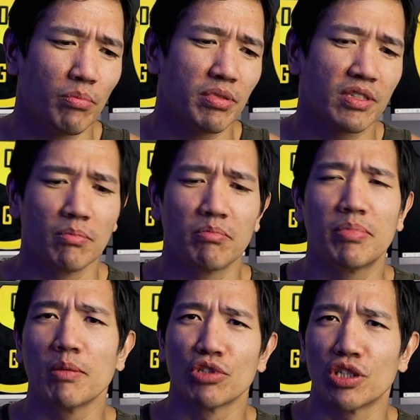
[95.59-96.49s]
some
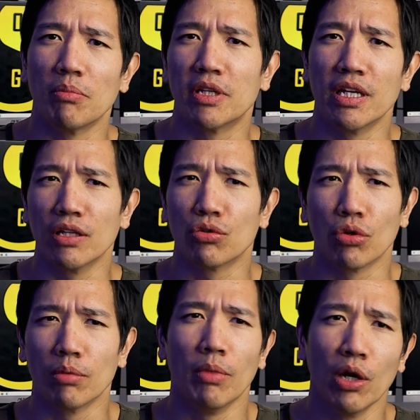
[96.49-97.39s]
people jumped in and
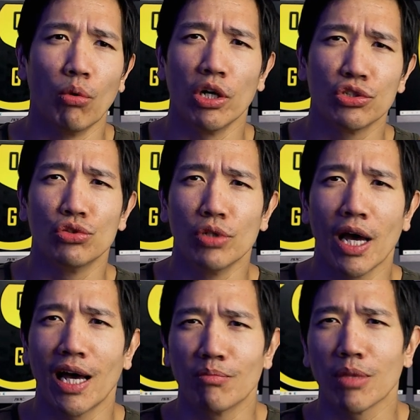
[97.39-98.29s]
told him, hey, why'd you do
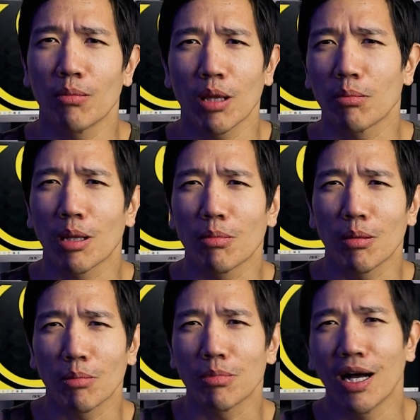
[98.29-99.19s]
that? And blah, blah, blah, blah,
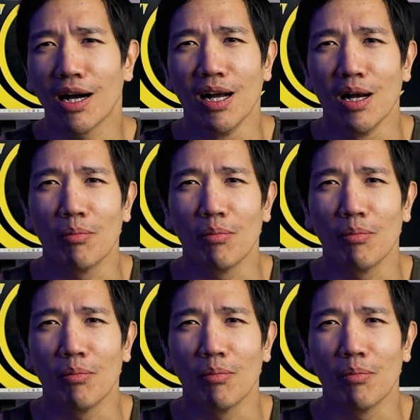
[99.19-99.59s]
blah, blah.